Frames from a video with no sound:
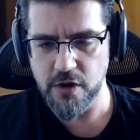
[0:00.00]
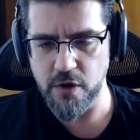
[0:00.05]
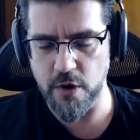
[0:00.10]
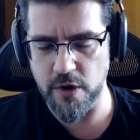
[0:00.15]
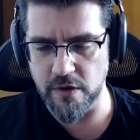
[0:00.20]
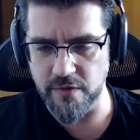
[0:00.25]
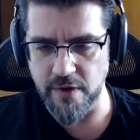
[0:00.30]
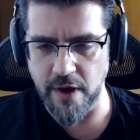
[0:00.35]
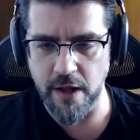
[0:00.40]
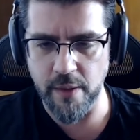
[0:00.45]

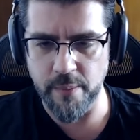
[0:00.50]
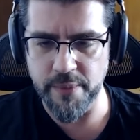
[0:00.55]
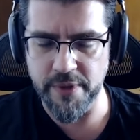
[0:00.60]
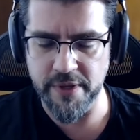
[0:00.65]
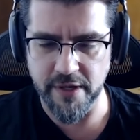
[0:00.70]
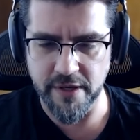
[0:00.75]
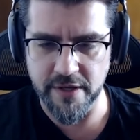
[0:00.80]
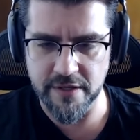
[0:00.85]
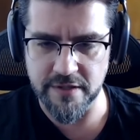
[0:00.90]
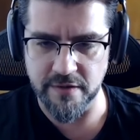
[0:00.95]
core
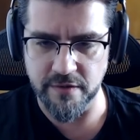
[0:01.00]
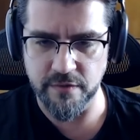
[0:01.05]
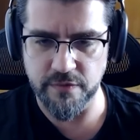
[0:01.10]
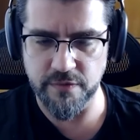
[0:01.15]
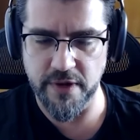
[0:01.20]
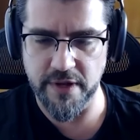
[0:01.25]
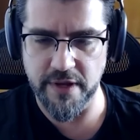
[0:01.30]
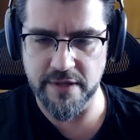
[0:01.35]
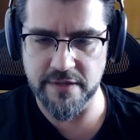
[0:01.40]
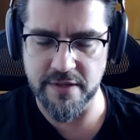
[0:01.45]
development isn't
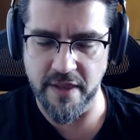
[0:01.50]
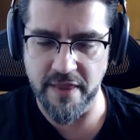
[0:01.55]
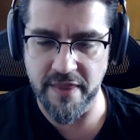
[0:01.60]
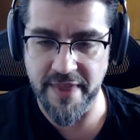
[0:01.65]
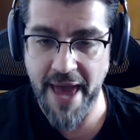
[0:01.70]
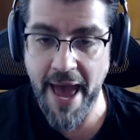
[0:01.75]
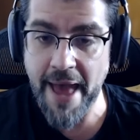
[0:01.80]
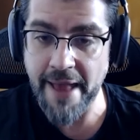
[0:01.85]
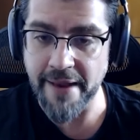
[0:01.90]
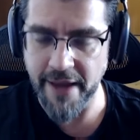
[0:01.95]

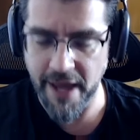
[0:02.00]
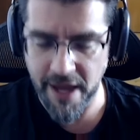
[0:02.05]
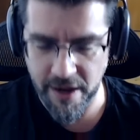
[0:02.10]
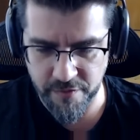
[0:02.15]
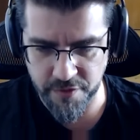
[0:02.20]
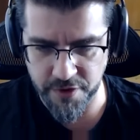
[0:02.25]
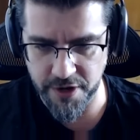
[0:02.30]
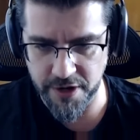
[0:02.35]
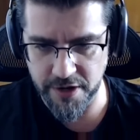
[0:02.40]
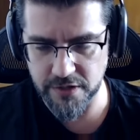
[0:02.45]
isn't that
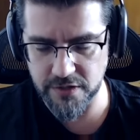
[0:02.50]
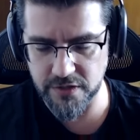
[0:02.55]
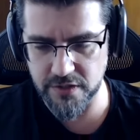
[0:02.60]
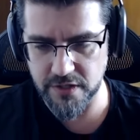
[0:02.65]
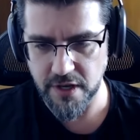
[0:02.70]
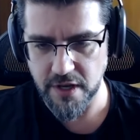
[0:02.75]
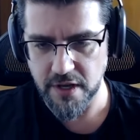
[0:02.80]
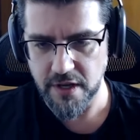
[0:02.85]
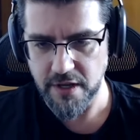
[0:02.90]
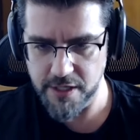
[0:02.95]

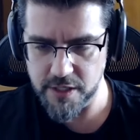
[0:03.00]
diverse.